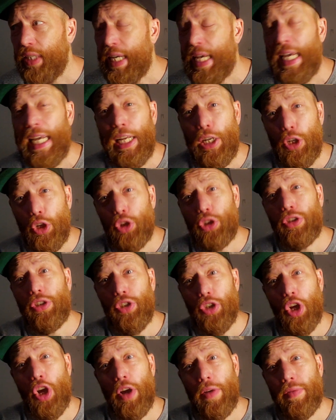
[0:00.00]
He looked
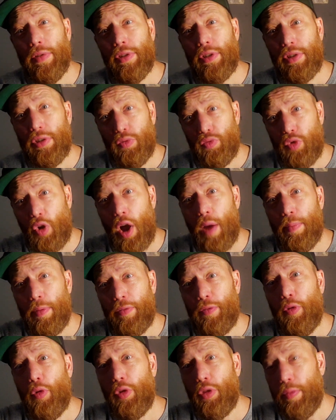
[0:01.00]
nervous right
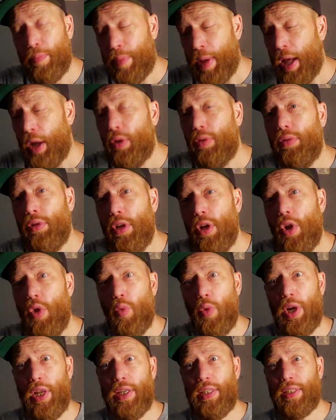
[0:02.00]
before the bell
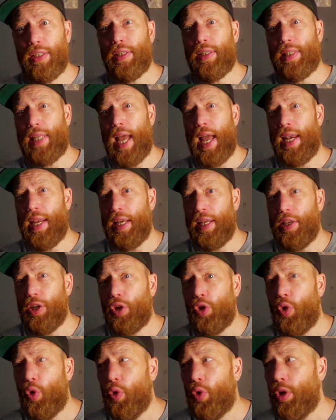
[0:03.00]
when he's just standing in the
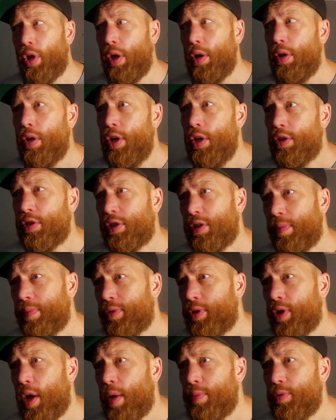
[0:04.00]
corner.
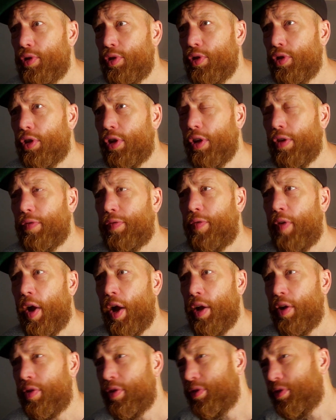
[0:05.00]
Sometimes you look at a
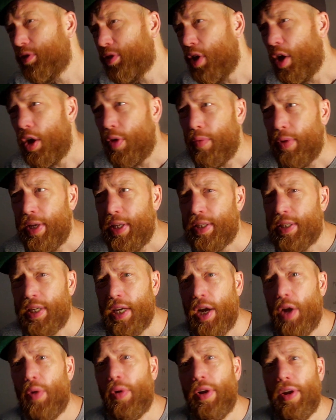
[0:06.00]
fighter and you can't really
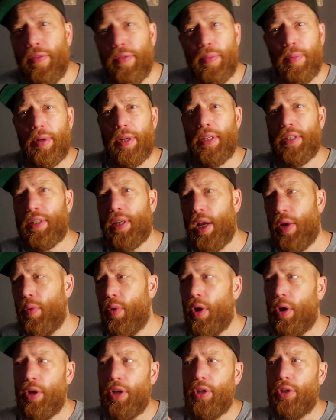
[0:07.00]
tell, and everybody's saying,
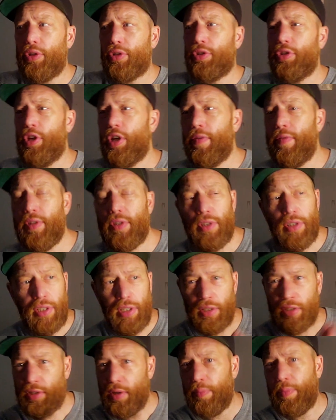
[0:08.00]
well, he looks nervous,
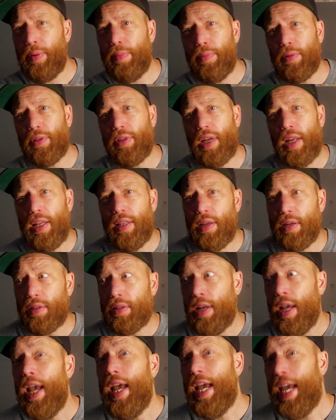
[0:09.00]
and some people are saying he
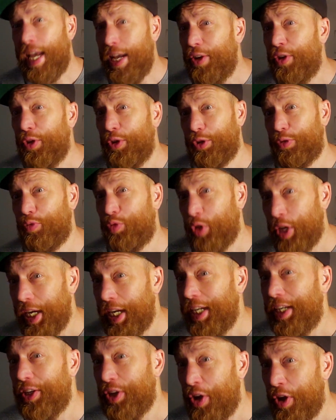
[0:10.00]
doesn't. He looked
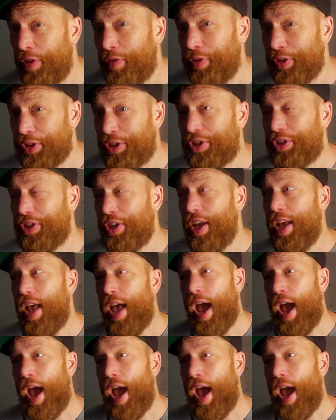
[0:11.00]
really nervous.